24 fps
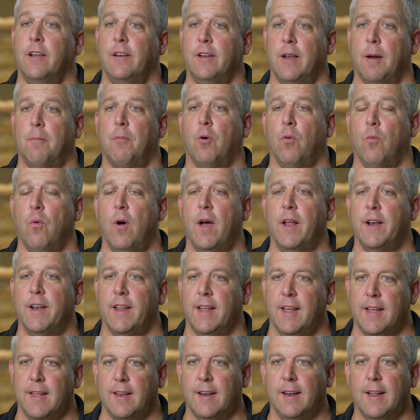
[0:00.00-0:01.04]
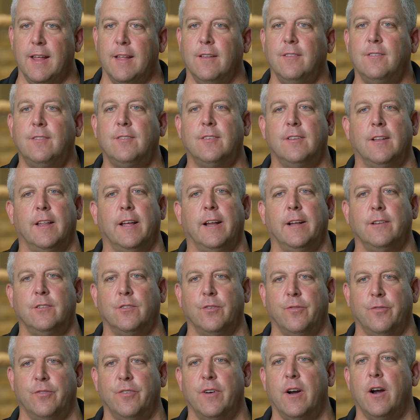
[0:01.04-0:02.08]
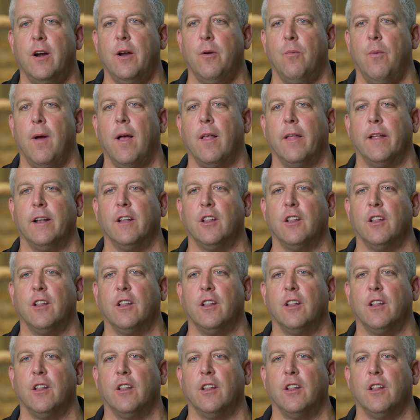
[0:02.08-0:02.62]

Number one, it insulates very well.